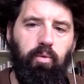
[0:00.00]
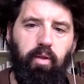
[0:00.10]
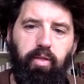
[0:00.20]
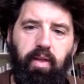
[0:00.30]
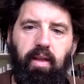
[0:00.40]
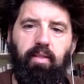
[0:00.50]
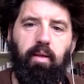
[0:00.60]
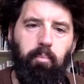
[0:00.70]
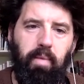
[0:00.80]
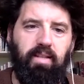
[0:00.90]
the thing
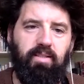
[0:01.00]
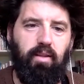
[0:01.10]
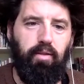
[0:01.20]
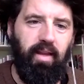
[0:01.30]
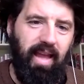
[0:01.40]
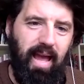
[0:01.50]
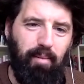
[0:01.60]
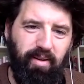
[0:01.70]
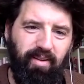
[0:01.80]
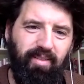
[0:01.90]
that makes the thing
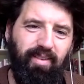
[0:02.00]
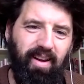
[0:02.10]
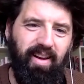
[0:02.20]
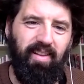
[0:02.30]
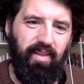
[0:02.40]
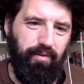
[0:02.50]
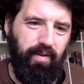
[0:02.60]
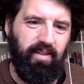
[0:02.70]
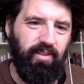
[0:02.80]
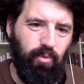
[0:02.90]
happen, right? And the
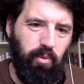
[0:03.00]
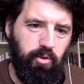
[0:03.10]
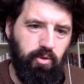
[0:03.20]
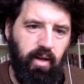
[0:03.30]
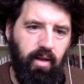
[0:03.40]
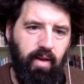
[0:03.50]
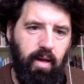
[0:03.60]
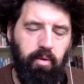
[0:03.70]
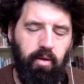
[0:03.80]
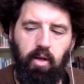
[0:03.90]
effect is what we're trying to have
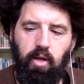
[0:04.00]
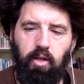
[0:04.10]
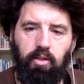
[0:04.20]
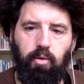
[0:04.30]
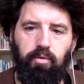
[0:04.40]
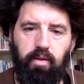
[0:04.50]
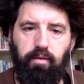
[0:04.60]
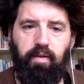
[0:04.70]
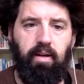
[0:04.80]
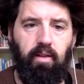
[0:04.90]
happen. So if the
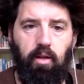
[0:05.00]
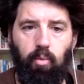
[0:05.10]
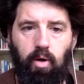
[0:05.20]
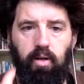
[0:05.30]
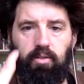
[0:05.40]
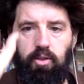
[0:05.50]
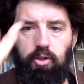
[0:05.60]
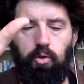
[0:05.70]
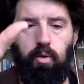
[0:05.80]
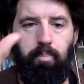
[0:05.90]
effect that you want is to
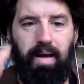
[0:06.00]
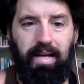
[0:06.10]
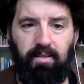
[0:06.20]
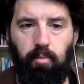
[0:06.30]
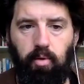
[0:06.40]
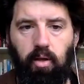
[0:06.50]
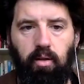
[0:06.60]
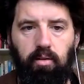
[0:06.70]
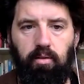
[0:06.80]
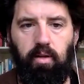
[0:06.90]
shoot a
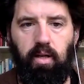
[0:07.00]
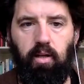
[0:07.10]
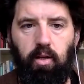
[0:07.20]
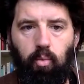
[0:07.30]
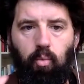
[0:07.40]
basketball, right? You